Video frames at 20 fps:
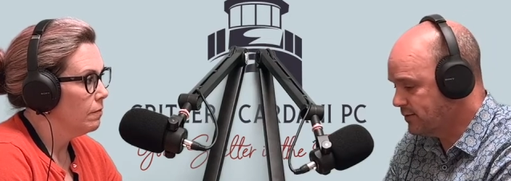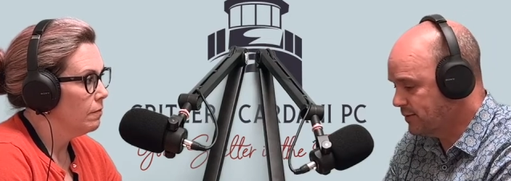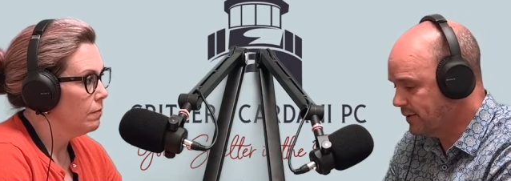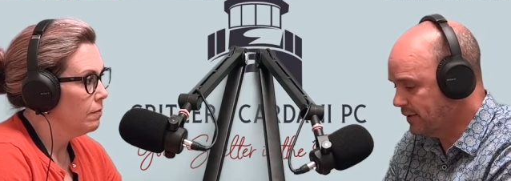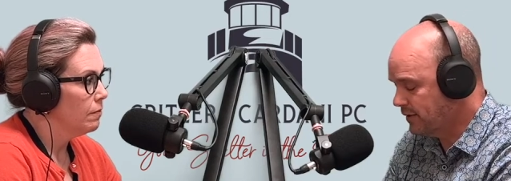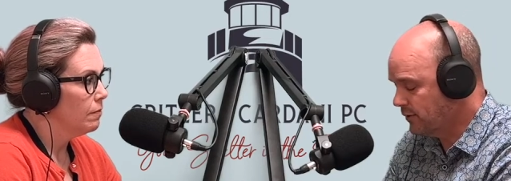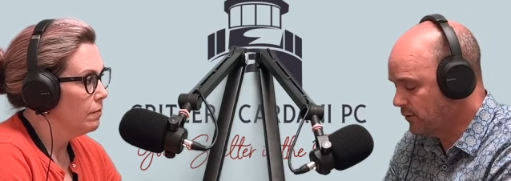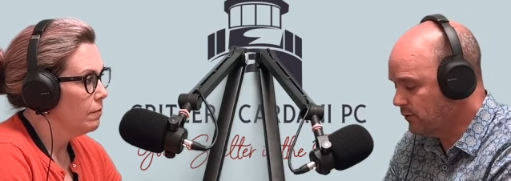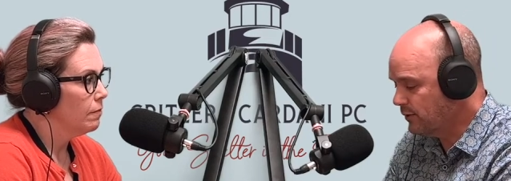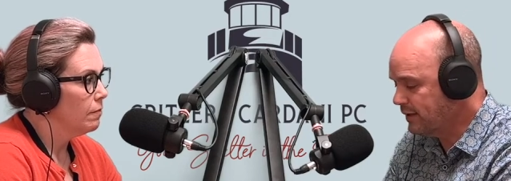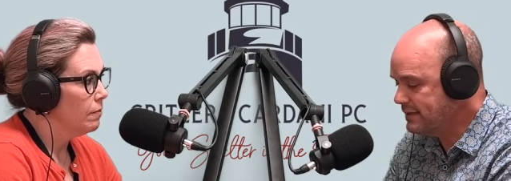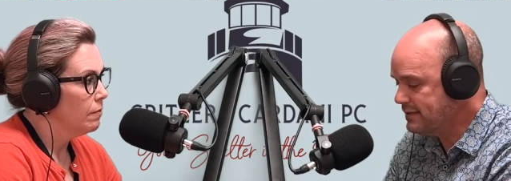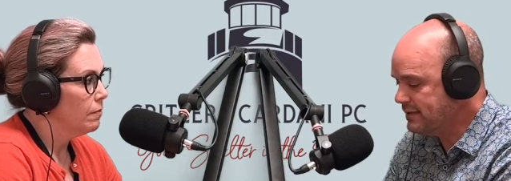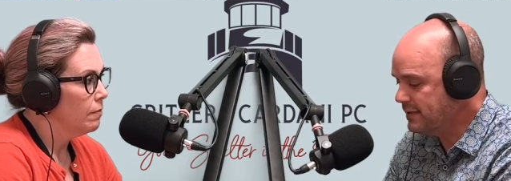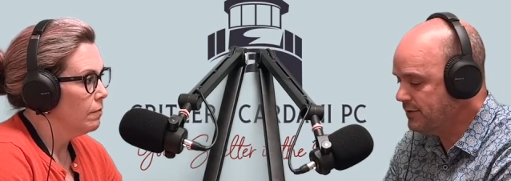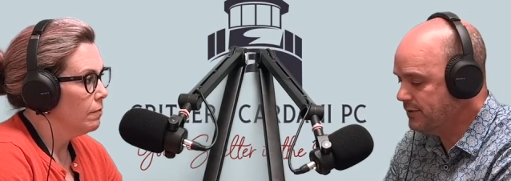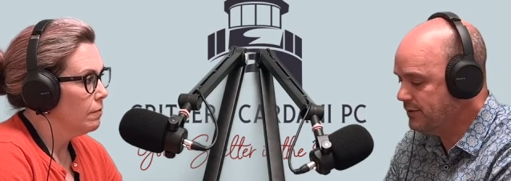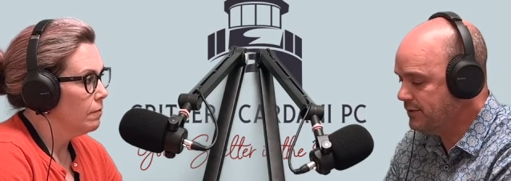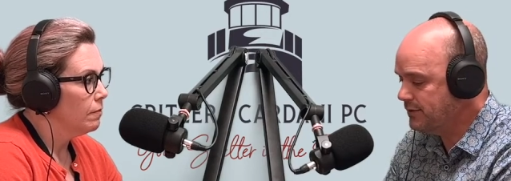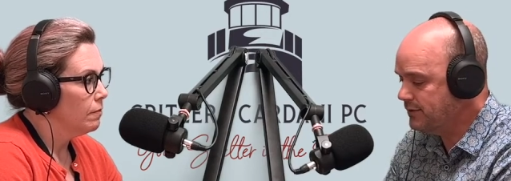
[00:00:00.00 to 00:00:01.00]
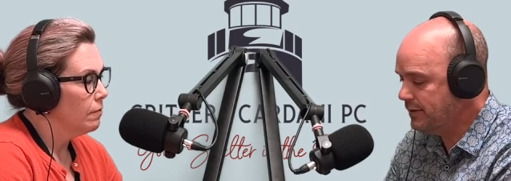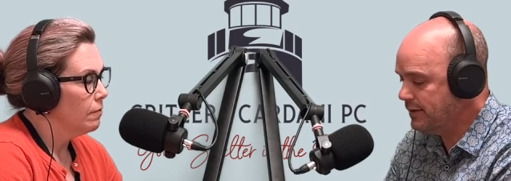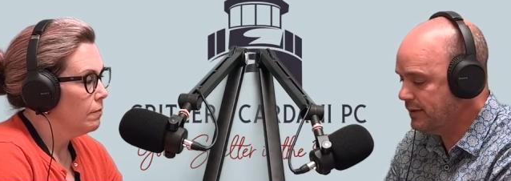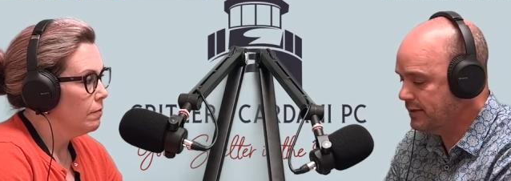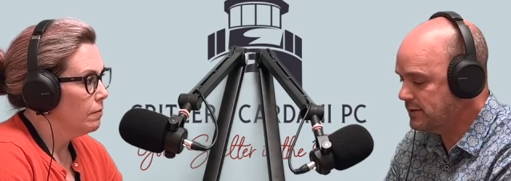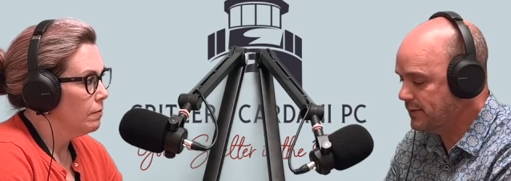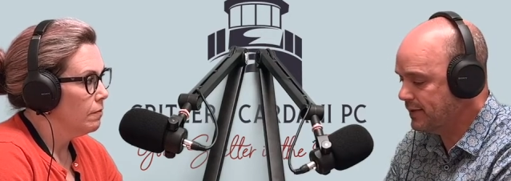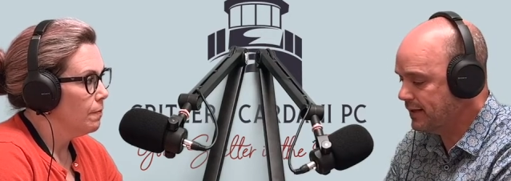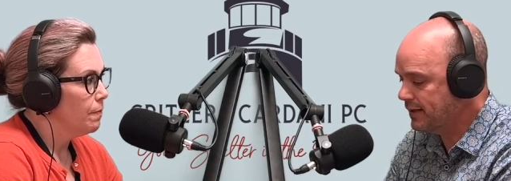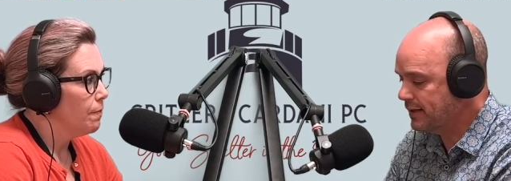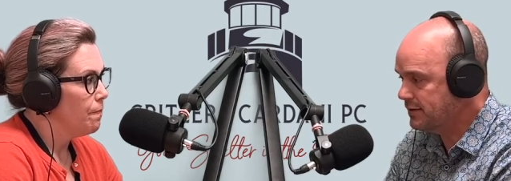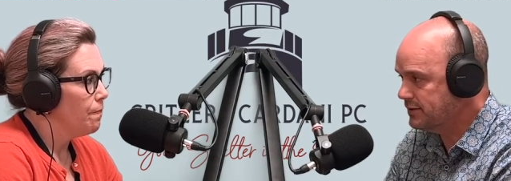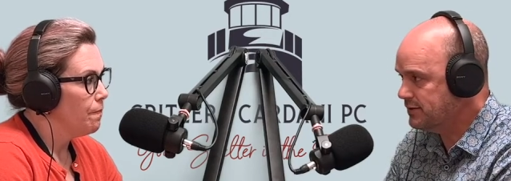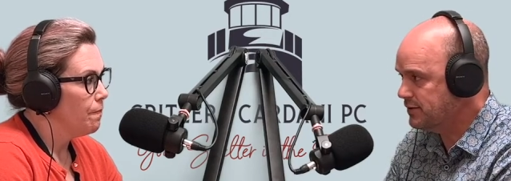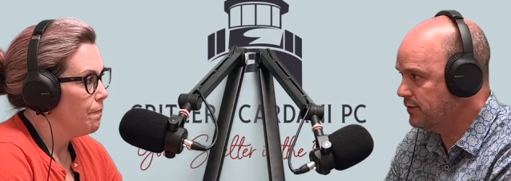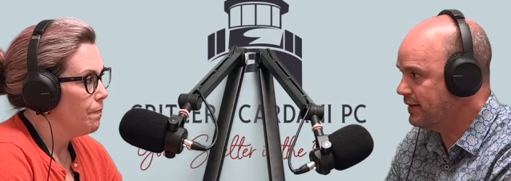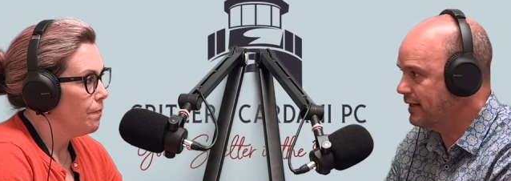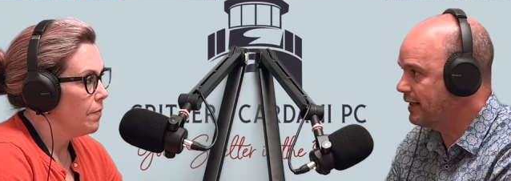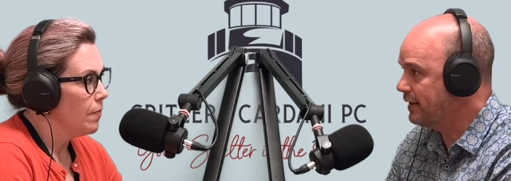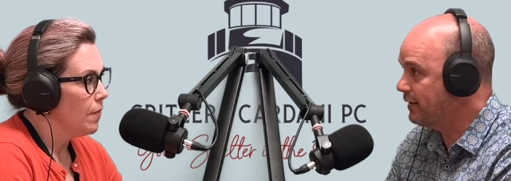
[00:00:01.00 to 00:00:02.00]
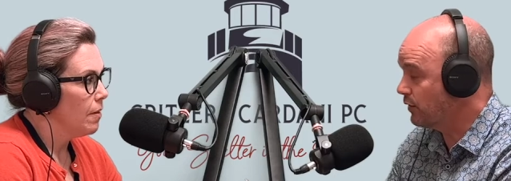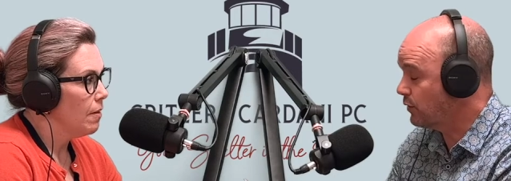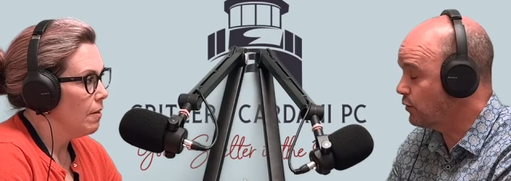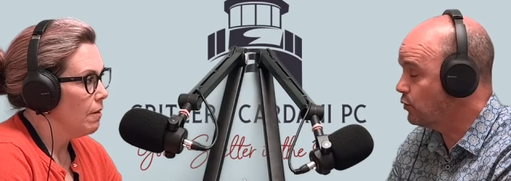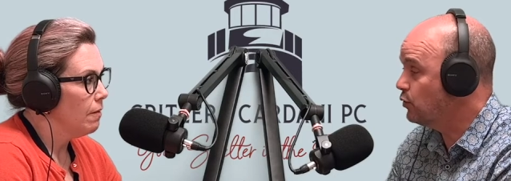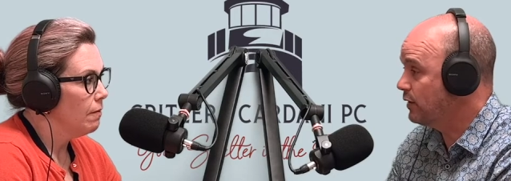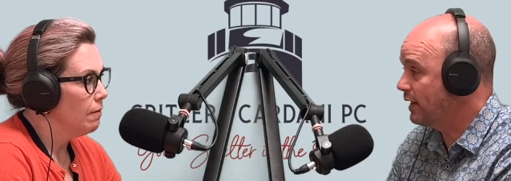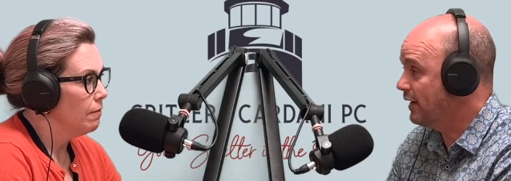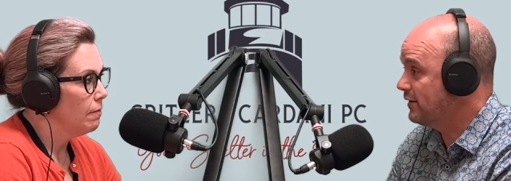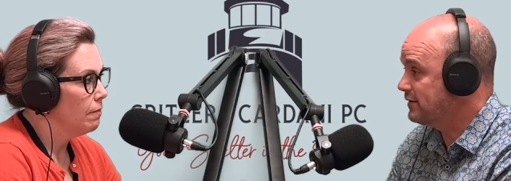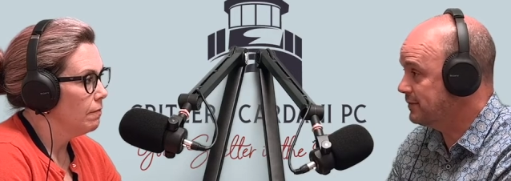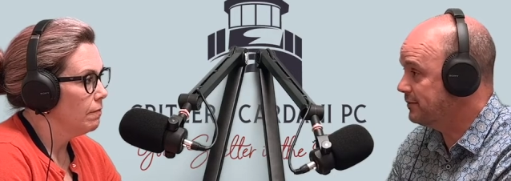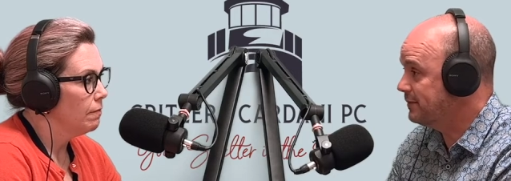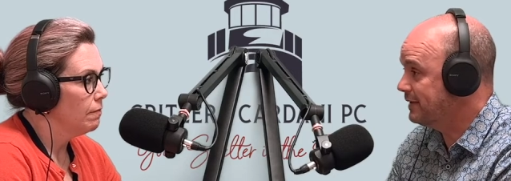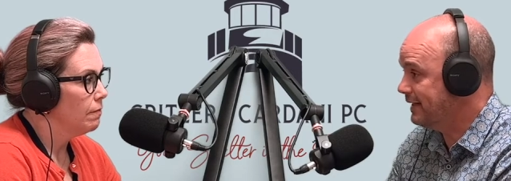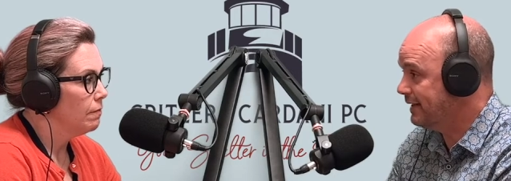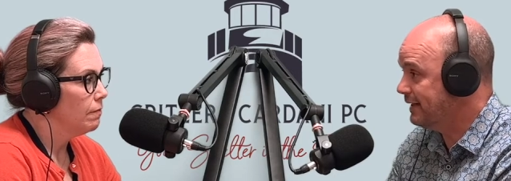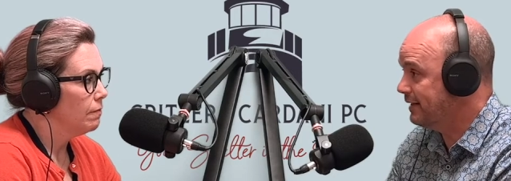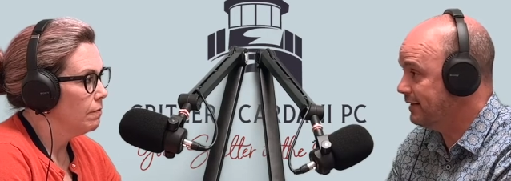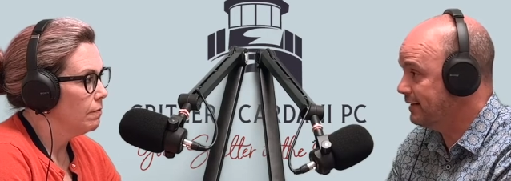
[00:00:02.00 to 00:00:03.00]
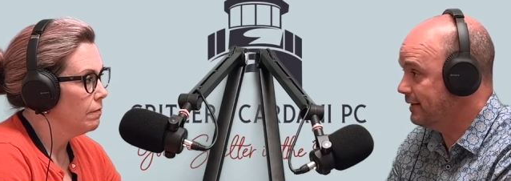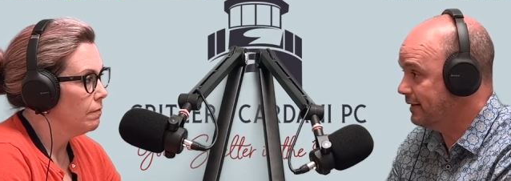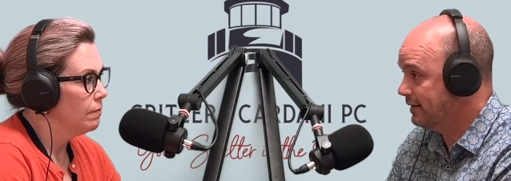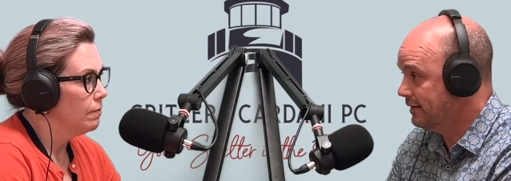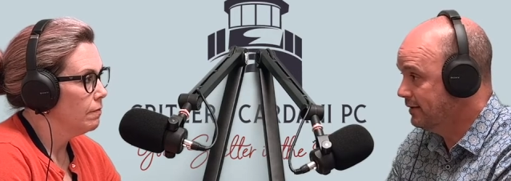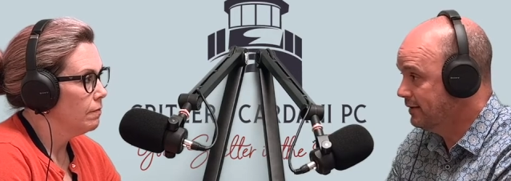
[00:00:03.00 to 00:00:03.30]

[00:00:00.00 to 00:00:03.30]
Speaker 1: but the reason you do it is because you get into the courthouse immediately.